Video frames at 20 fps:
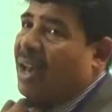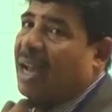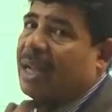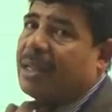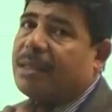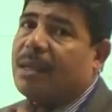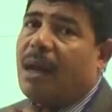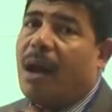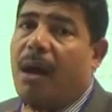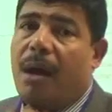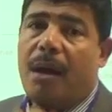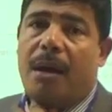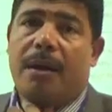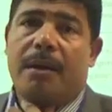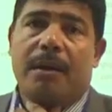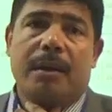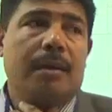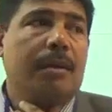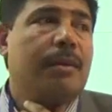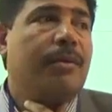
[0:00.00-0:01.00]
Facts
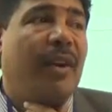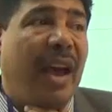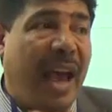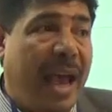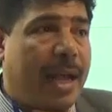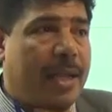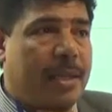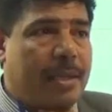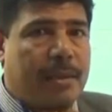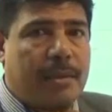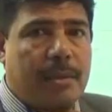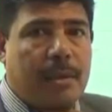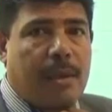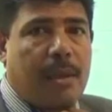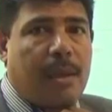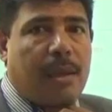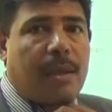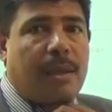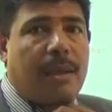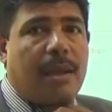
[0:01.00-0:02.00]
are
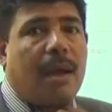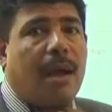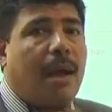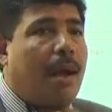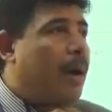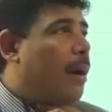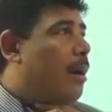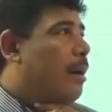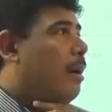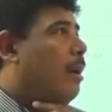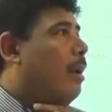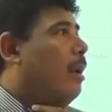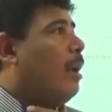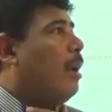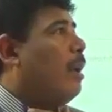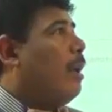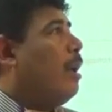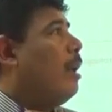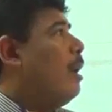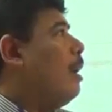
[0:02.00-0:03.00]
facts. They
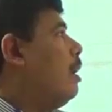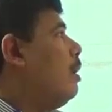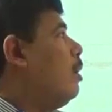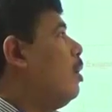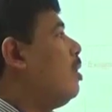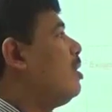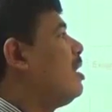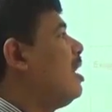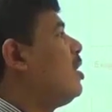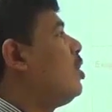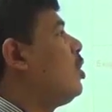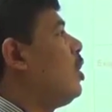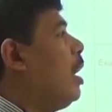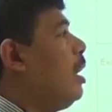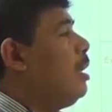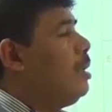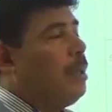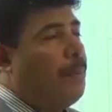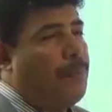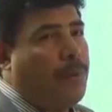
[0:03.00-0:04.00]
are not
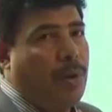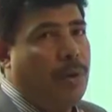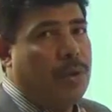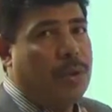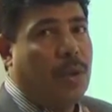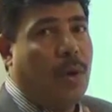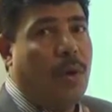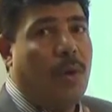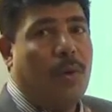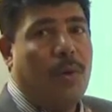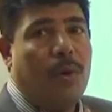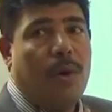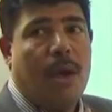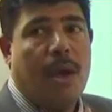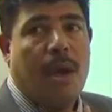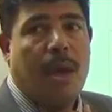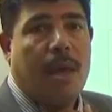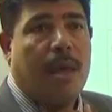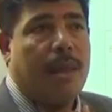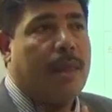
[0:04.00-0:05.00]
changeable.
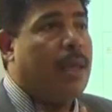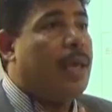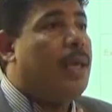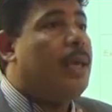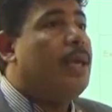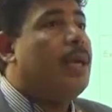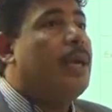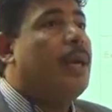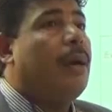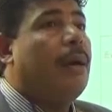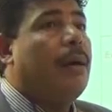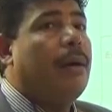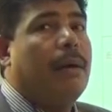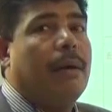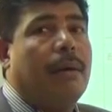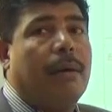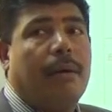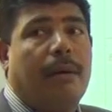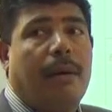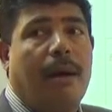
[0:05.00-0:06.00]
So they
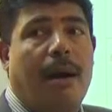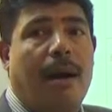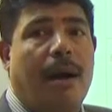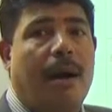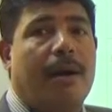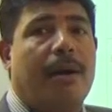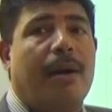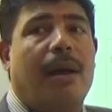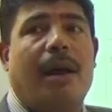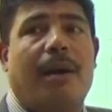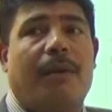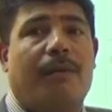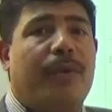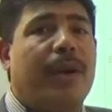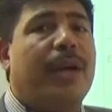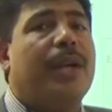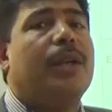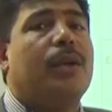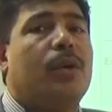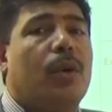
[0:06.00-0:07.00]
are
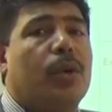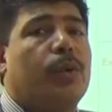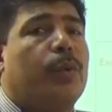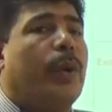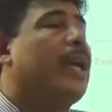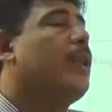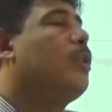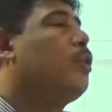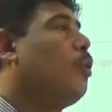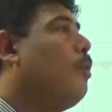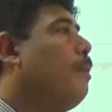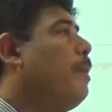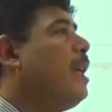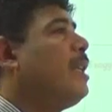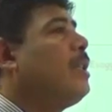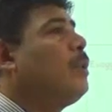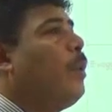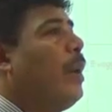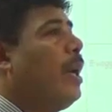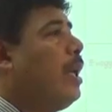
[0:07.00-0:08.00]
a very good way
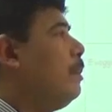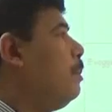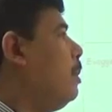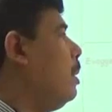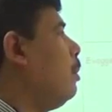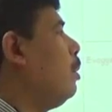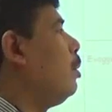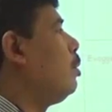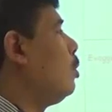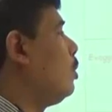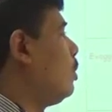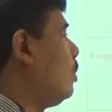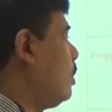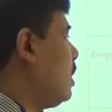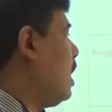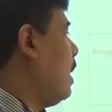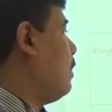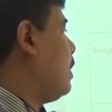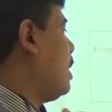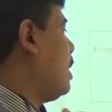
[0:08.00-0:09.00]
to persuade people to do